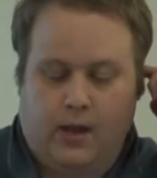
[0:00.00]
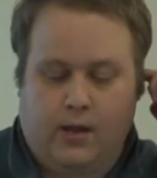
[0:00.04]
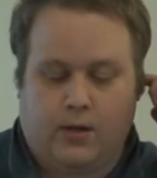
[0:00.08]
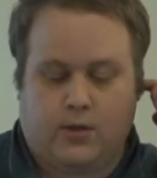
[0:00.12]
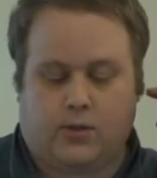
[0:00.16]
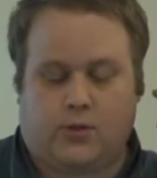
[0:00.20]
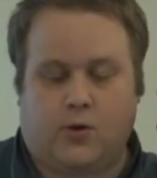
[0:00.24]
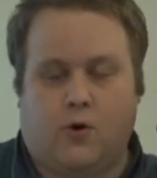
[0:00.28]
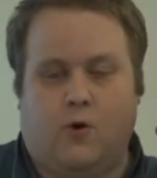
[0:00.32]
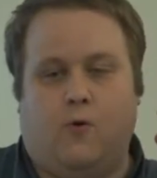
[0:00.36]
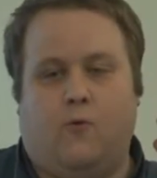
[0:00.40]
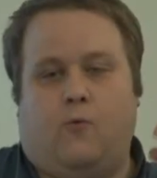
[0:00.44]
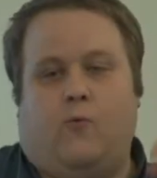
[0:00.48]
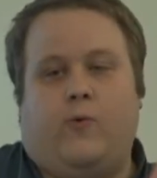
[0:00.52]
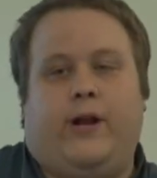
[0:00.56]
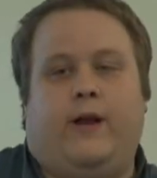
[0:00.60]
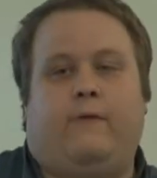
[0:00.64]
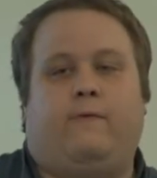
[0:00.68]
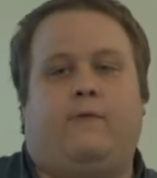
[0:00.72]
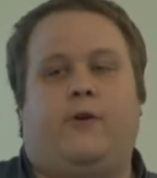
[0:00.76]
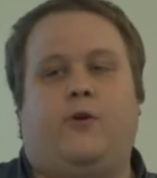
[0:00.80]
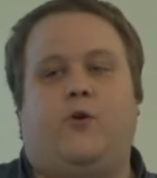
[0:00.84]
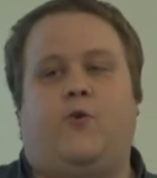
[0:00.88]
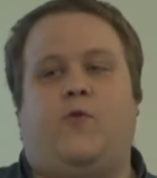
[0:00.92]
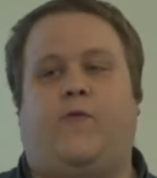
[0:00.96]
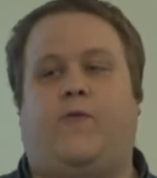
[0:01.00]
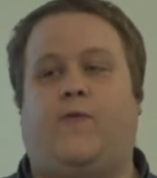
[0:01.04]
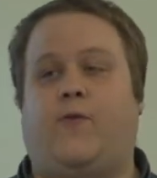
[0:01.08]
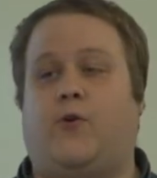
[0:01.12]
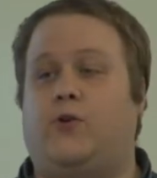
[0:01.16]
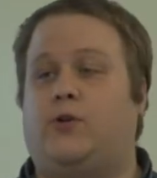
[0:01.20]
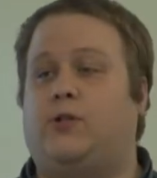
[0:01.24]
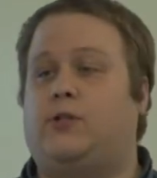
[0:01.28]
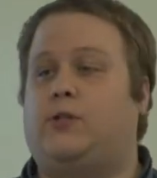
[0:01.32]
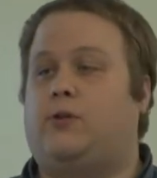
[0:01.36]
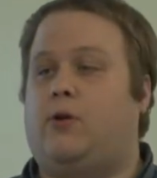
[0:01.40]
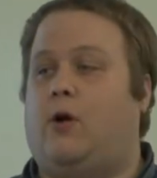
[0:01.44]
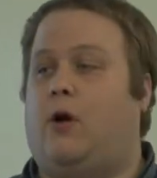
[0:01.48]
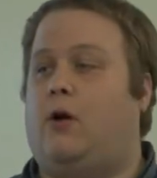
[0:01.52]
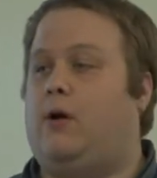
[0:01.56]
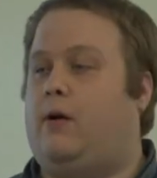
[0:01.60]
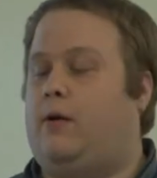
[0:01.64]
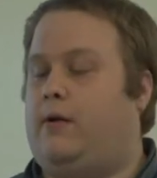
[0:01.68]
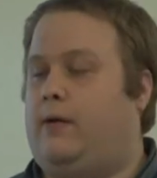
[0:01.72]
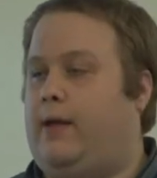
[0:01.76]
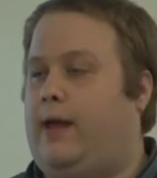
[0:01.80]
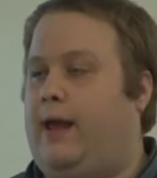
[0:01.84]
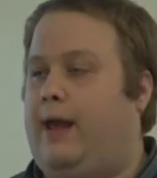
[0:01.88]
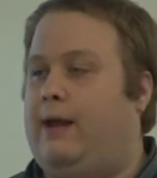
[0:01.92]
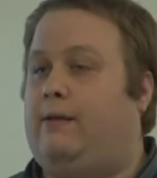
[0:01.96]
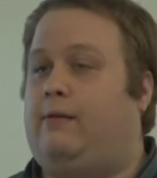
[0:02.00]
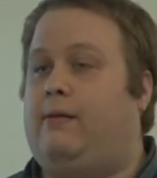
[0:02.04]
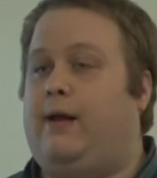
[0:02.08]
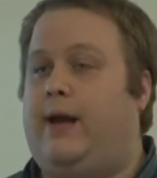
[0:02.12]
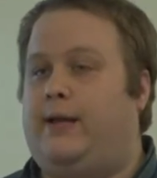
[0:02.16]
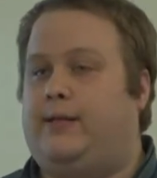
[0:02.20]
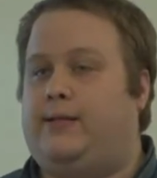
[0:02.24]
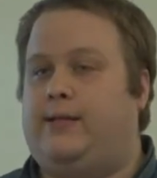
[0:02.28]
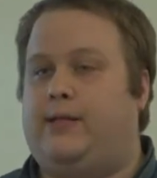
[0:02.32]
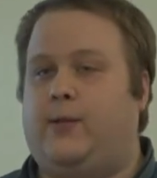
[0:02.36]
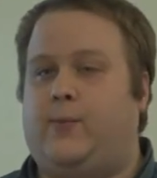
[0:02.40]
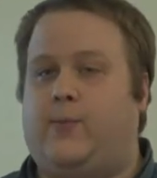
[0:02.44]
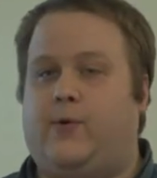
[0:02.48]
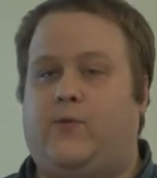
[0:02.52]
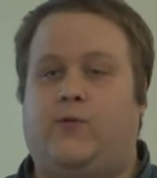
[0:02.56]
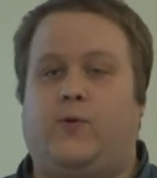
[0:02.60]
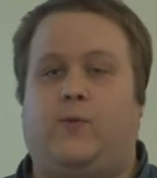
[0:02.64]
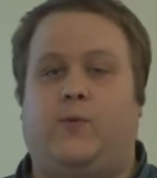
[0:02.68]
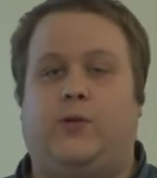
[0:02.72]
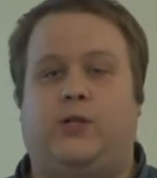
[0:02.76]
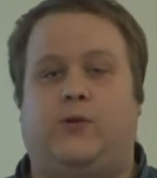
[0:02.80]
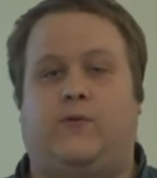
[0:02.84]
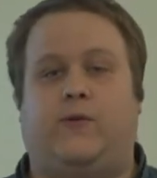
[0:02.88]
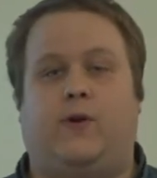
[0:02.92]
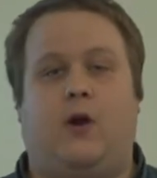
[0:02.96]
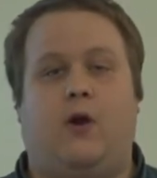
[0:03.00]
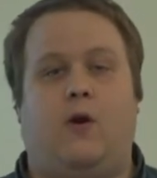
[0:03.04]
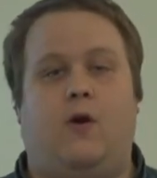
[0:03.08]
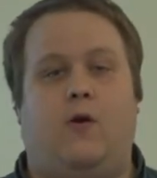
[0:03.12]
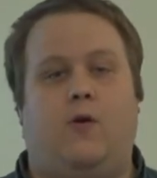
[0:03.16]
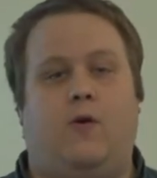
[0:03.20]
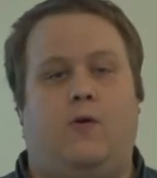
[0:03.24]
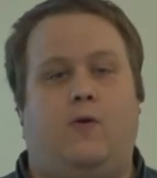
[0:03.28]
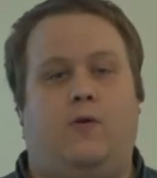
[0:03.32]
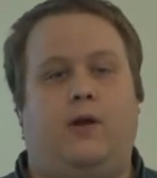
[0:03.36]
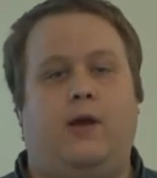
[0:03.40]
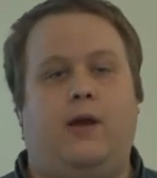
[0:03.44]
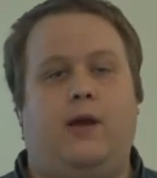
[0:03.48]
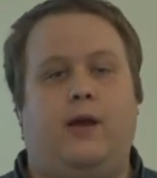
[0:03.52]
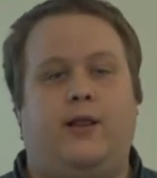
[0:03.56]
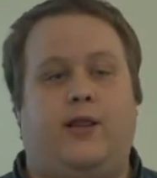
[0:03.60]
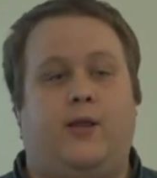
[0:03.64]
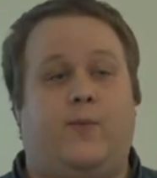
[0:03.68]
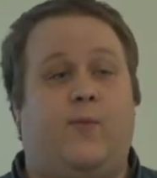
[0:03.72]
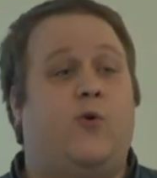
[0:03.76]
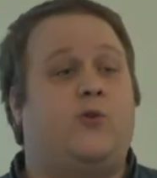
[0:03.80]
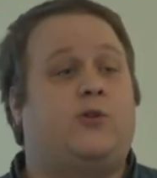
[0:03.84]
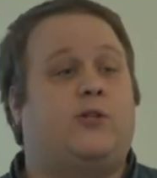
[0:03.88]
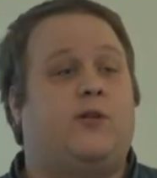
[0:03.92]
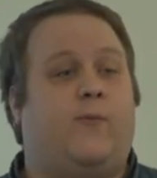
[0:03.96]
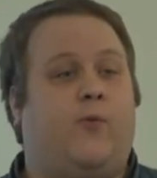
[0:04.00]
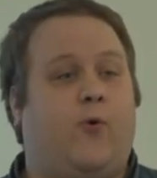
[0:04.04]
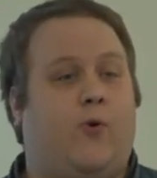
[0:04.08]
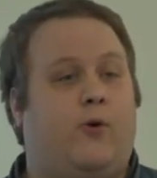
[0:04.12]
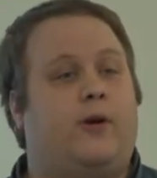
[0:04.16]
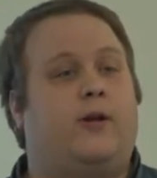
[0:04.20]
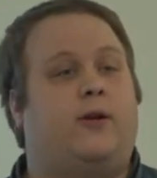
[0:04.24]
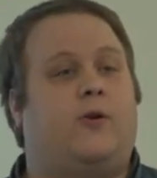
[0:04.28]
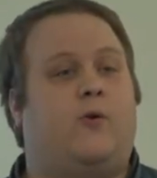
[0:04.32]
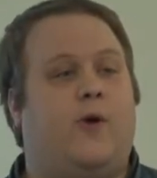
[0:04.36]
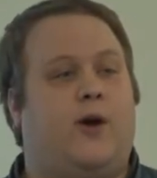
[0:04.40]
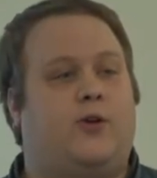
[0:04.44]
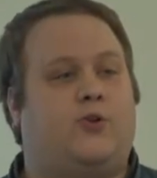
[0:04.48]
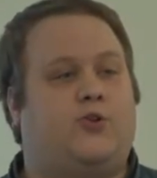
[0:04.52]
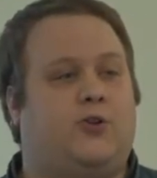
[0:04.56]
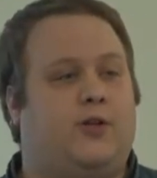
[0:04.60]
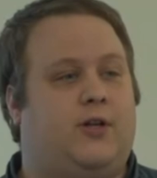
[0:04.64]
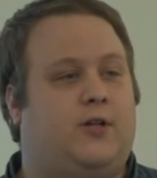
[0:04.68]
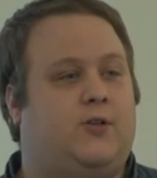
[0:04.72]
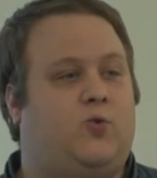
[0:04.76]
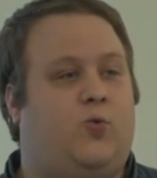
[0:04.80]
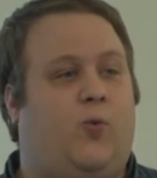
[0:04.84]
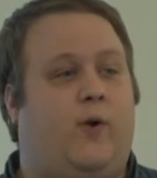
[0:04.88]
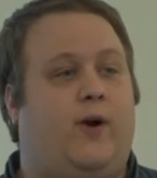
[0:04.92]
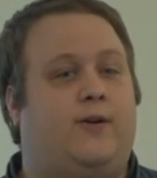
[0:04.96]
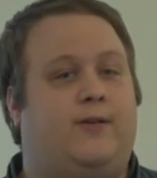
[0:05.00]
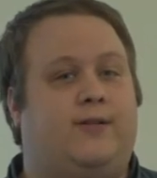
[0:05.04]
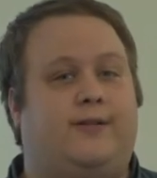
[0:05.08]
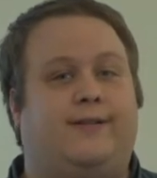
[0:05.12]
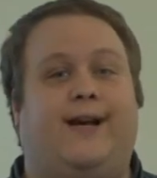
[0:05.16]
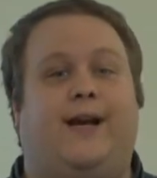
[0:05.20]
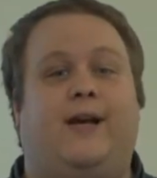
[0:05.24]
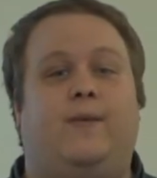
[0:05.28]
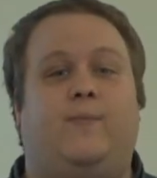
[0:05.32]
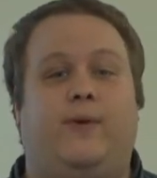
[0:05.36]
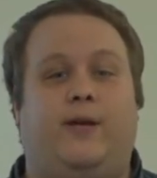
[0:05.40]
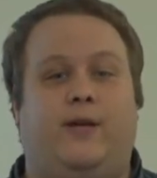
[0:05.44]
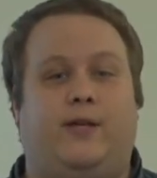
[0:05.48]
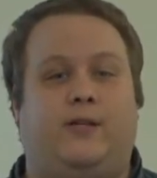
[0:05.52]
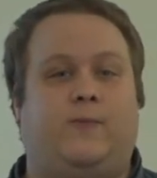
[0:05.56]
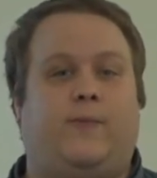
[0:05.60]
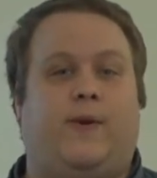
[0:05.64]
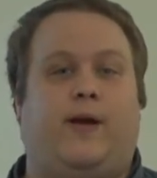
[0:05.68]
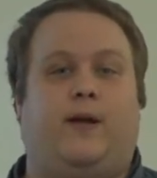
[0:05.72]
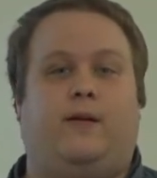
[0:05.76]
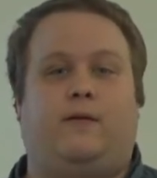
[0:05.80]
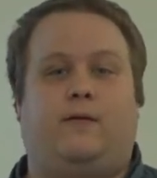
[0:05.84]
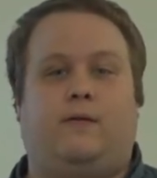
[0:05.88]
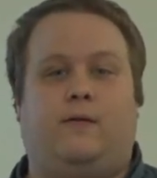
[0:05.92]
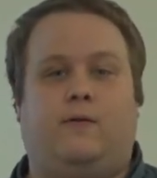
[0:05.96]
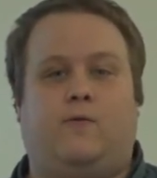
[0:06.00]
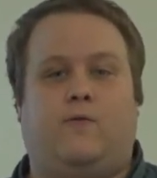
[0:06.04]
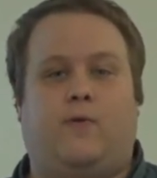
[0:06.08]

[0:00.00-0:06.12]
So whenever you first start analyzing the performance of a code, the most important question is where is the time being spent?